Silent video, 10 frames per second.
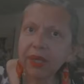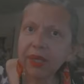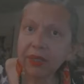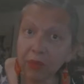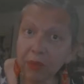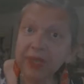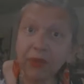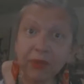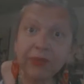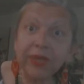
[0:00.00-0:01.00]
The moment
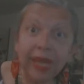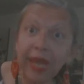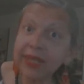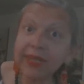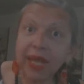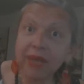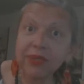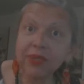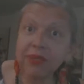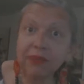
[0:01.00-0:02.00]
that we realized that, it
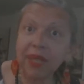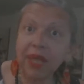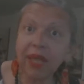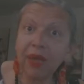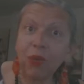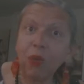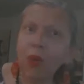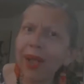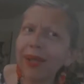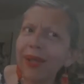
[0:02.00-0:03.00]
was gonna be like,
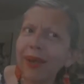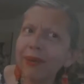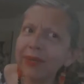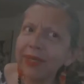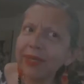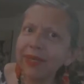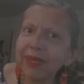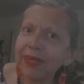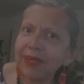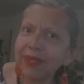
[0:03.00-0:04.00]
why are we
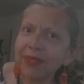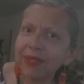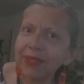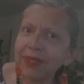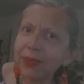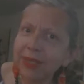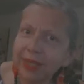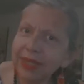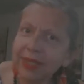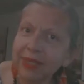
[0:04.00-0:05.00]
so
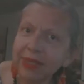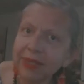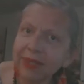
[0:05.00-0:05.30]
distant?